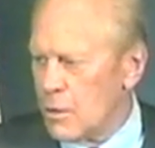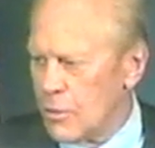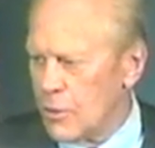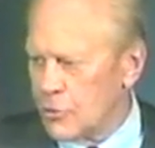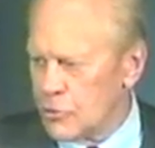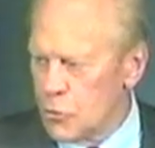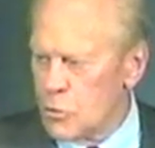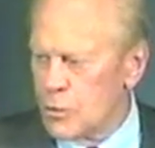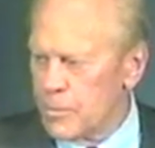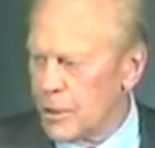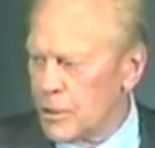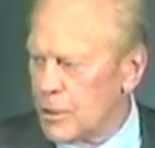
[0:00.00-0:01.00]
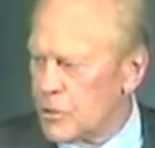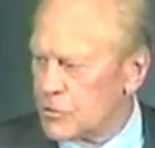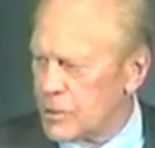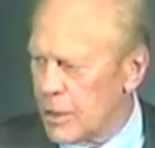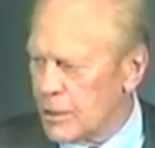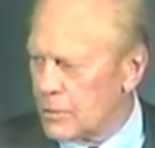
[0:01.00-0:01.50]
the two committees
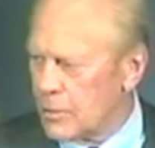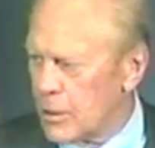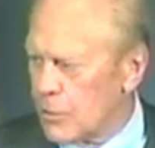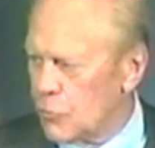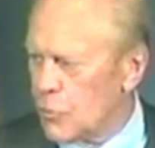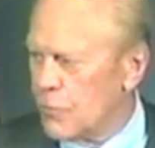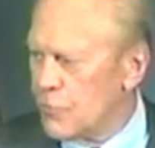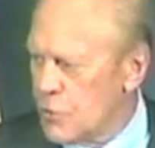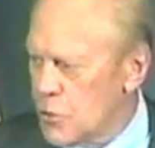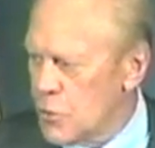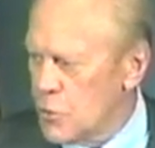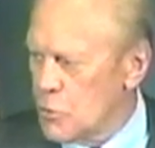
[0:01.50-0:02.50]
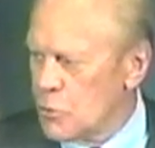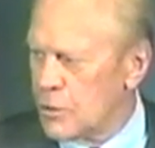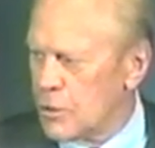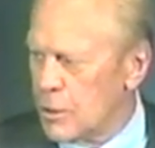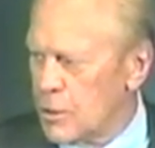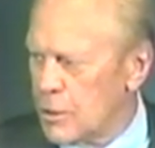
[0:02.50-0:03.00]
that review
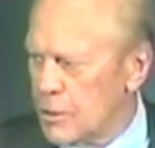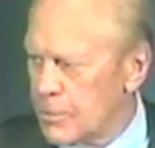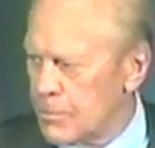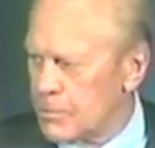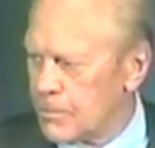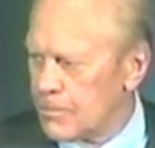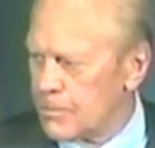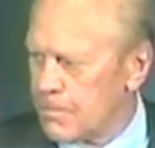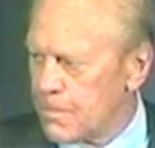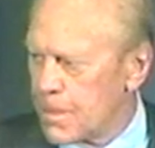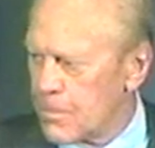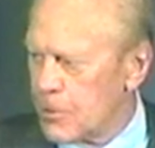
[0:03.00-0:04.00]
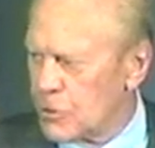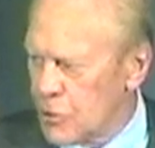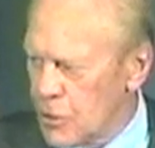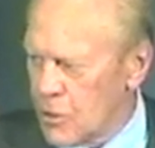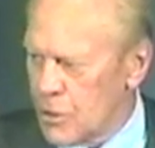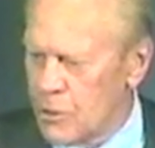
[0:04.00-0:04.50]
the
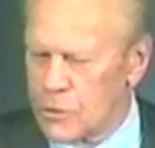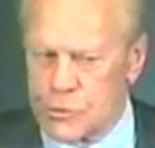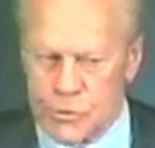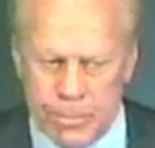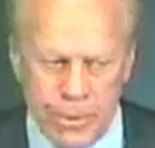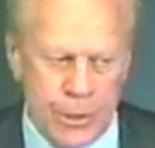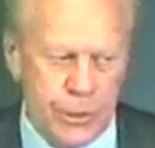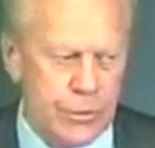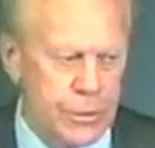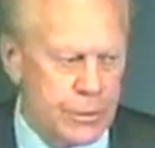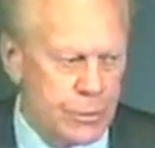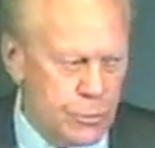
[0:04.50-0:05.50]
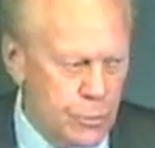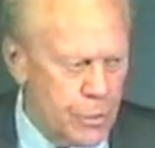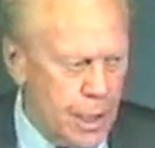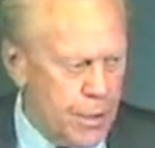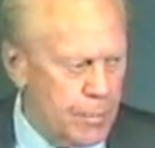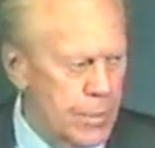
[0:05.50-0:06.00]
material submitted to
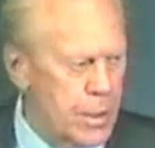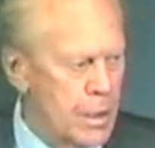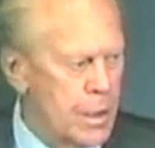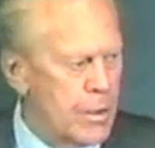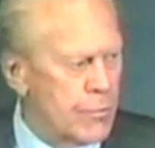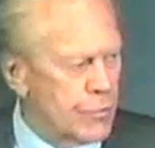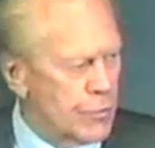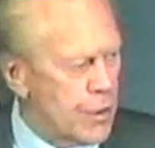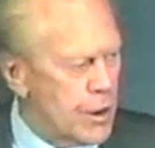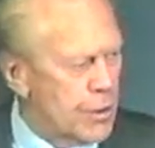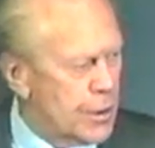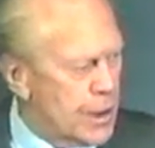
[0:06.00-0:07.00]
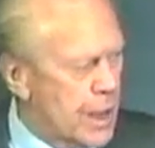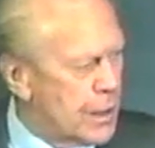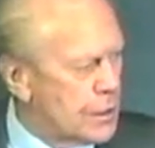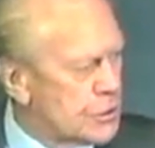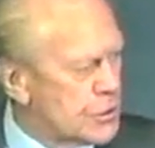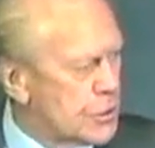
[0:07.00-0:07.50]
them for their
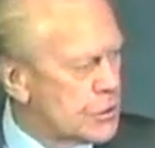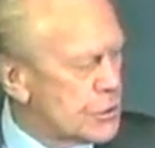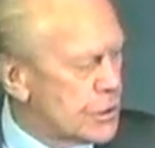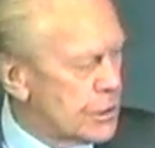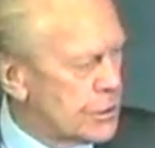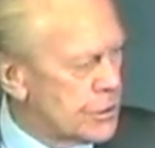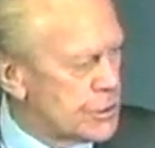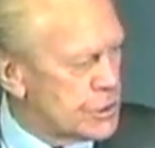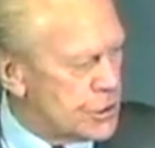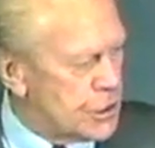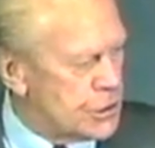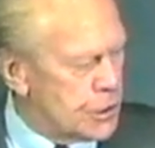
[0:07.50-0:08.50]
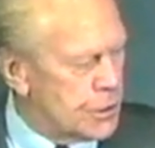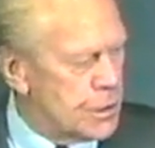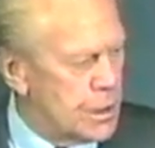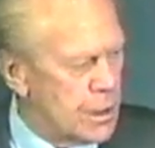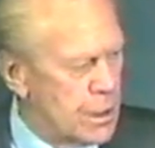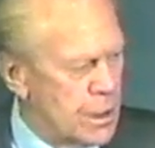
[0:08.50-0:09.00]
analysis and decision.
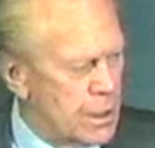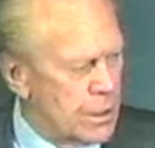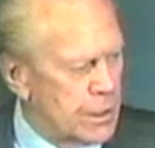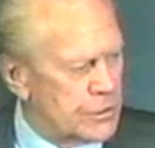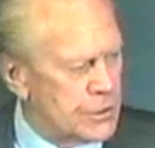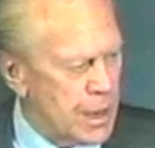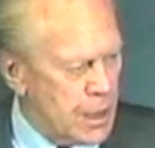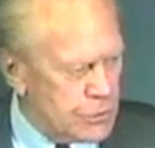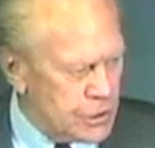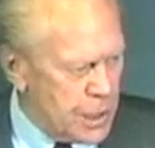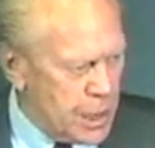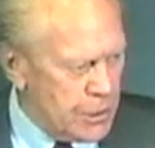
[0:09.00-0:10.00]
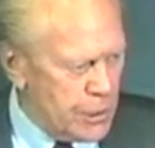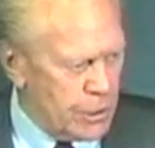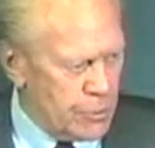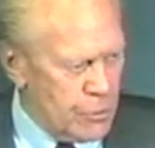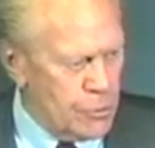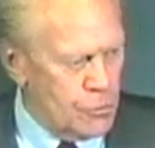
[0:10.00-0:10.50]
It's an outstanding
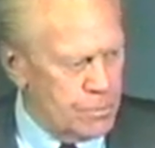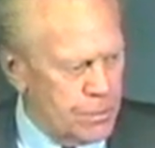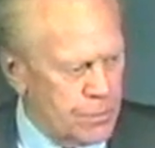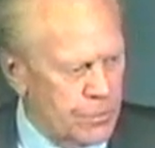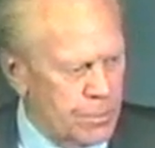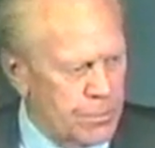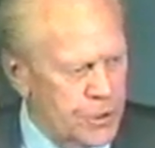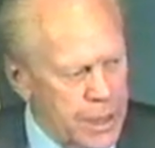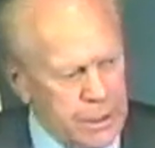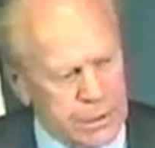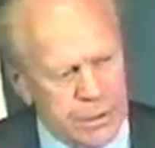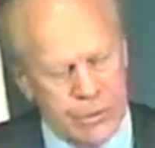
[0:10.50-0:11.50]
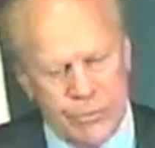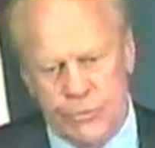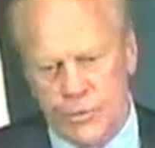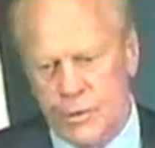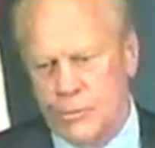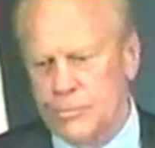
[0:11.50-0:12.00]
group of
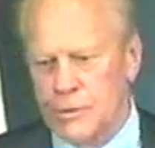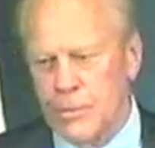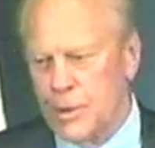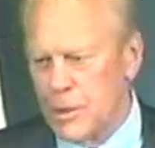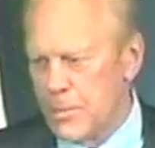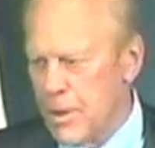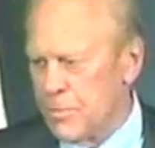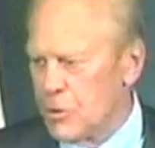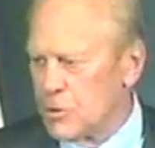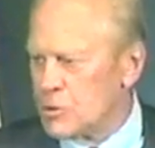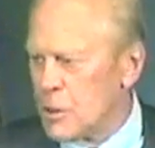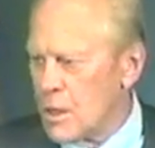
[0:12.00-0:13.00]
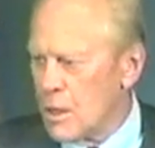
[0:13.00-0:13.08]
objective committee members.